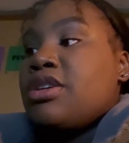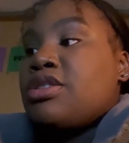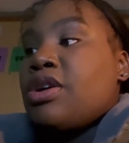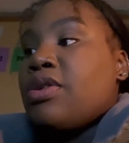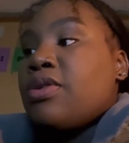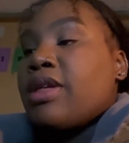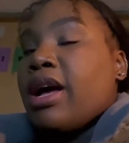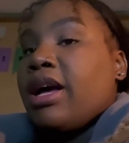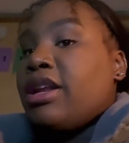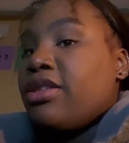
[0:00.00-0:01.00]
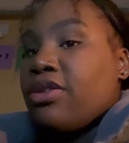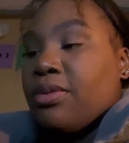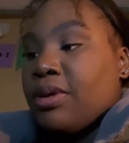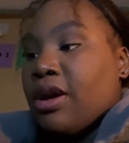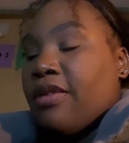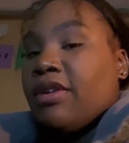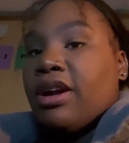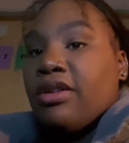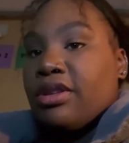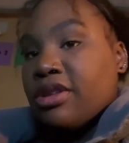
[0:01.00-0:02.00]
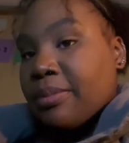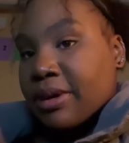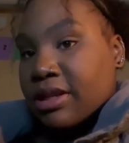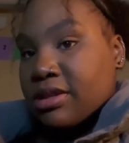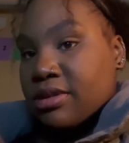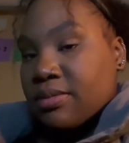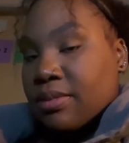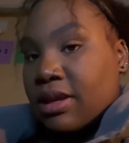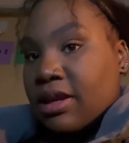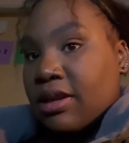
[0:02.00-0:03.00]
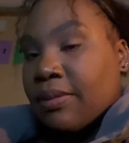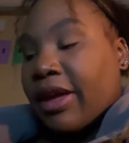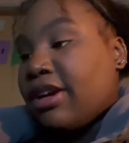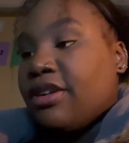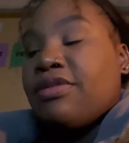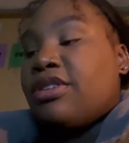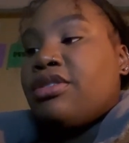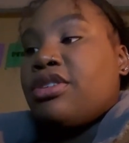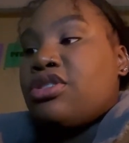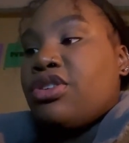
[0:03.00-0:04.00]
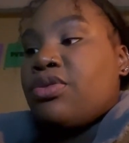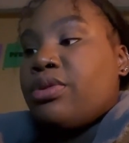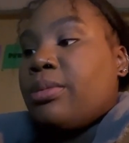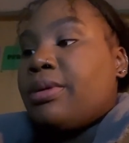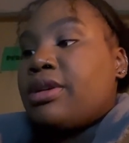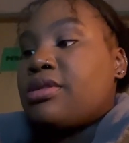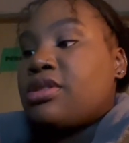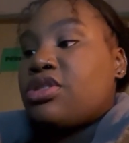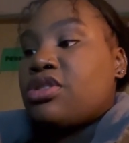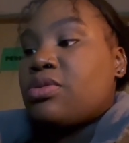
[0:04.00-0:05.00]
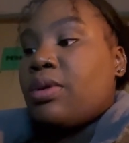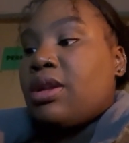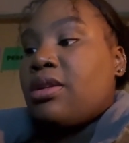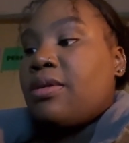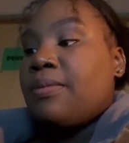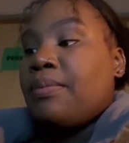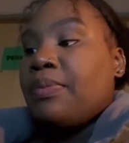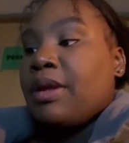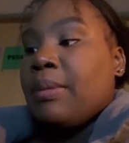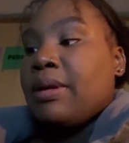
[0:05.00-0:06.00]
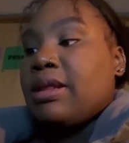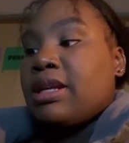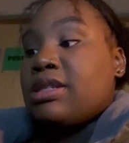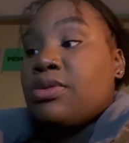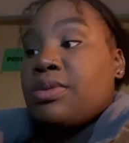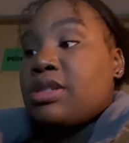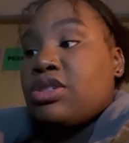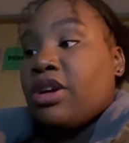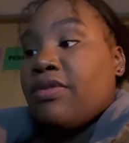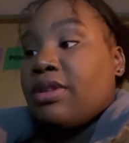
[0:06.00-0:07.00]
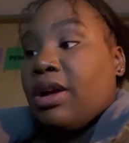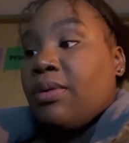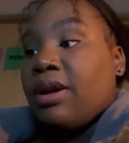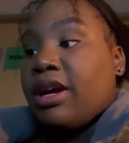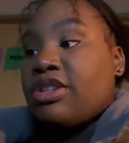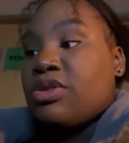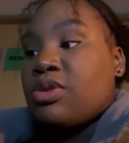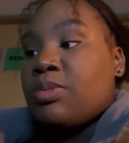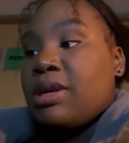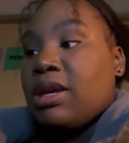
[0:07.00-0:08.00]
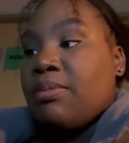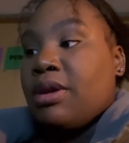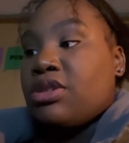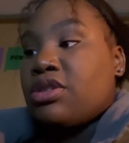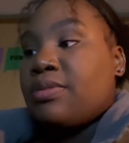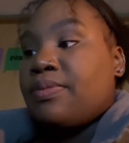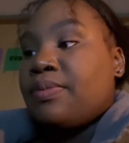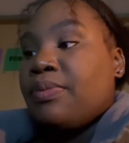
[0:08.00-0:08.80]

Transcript: So that kind threw me off. Not only the bus, me, I could have literally turned at the bus and just waited, but because there wasn't traffic that way, I just was being impatient.